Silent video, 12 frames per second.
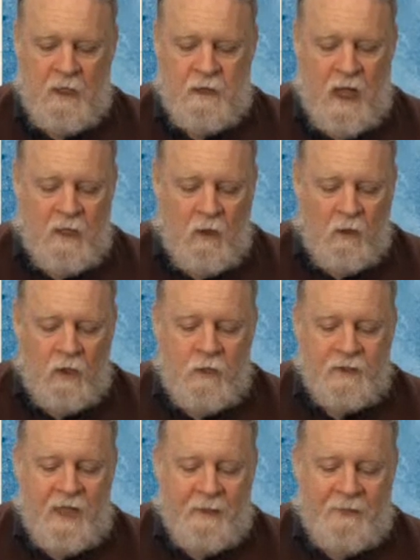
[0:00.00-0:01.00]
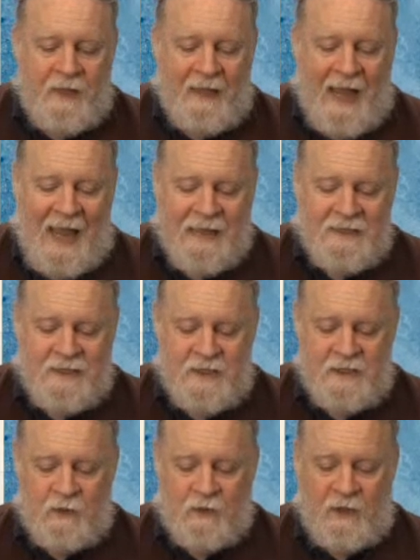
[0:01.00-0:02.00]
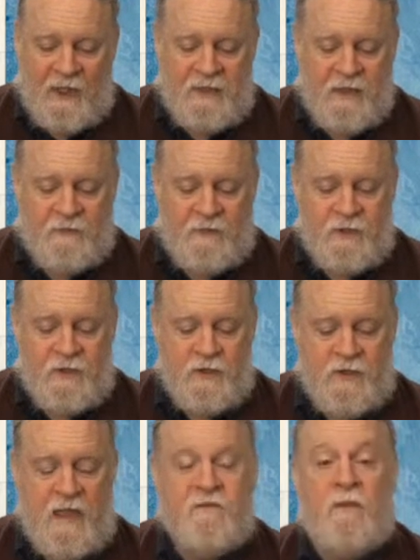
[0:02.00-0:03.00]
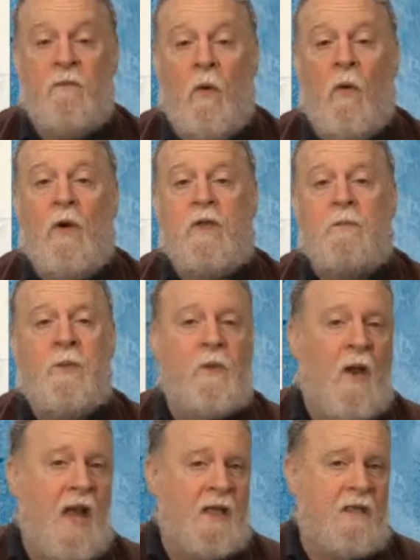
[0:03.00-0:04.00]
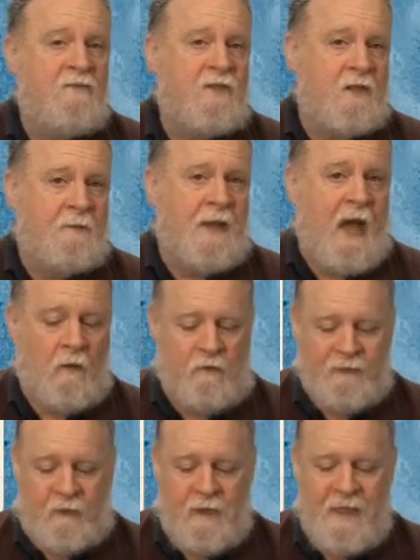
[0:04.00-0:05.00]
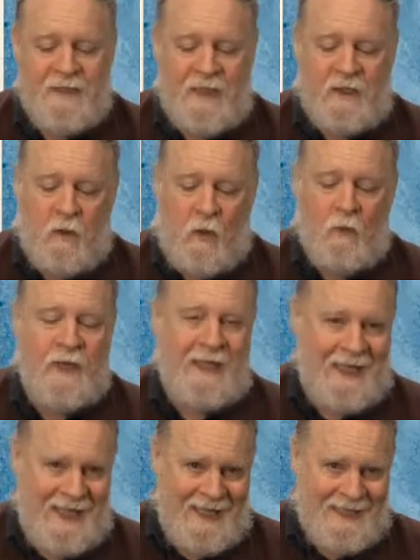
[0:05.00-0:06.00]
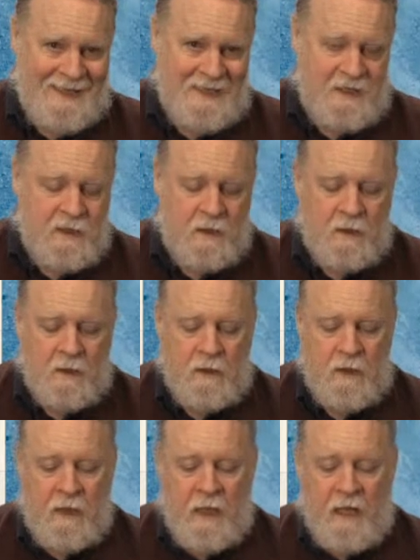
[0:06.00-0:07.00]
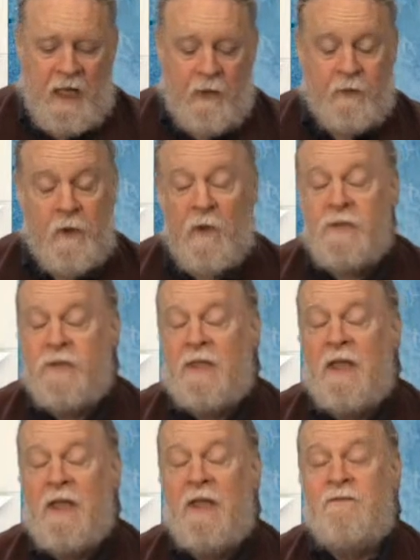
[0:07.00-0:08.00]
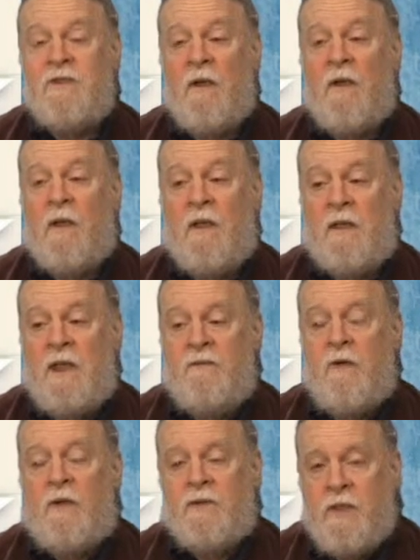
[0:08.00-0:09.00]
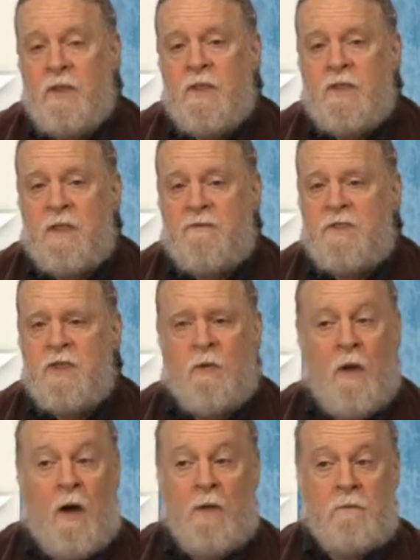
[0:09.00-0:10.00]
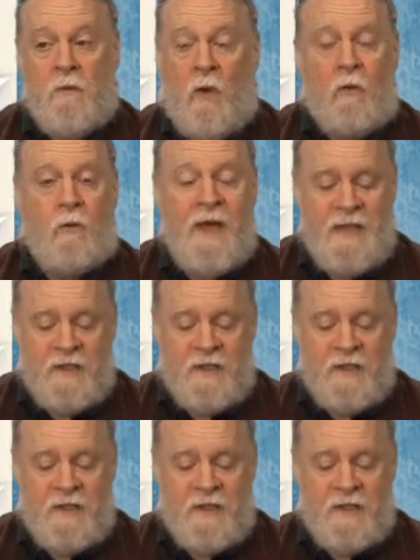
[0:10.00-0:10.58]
not only would that make access to elected officials even more the prerogatives of the powerful than it already is, it would also leave alternatives to our already